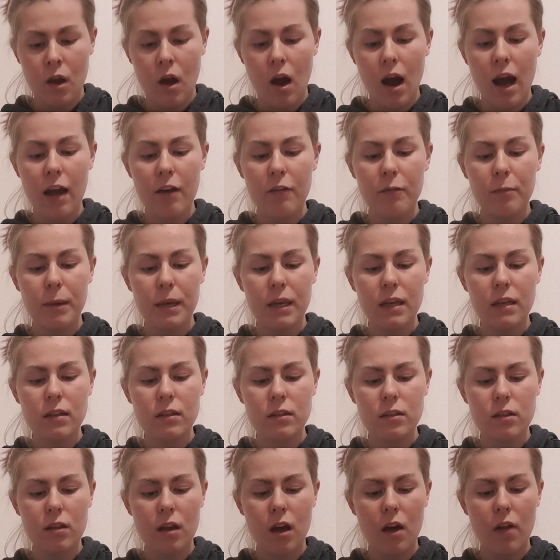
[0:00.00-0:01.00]
I have been
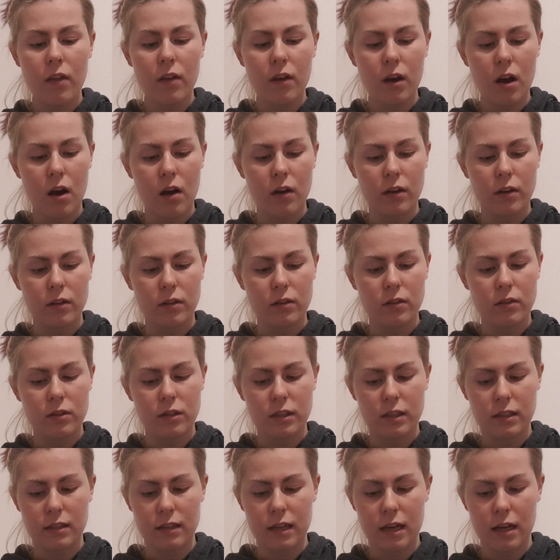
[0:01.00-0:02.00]
into the other gardens,
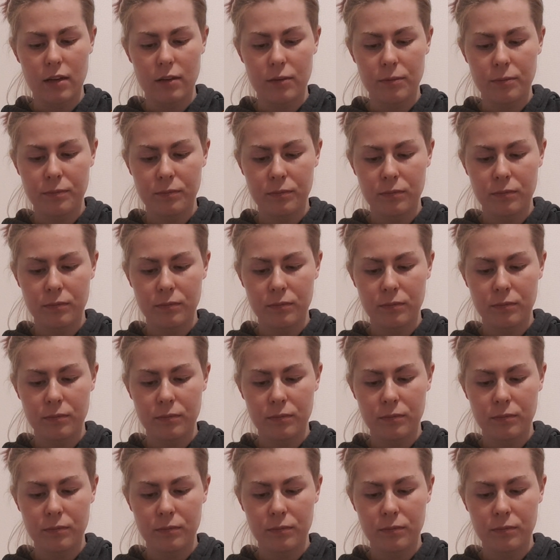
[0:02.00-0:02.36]
she said.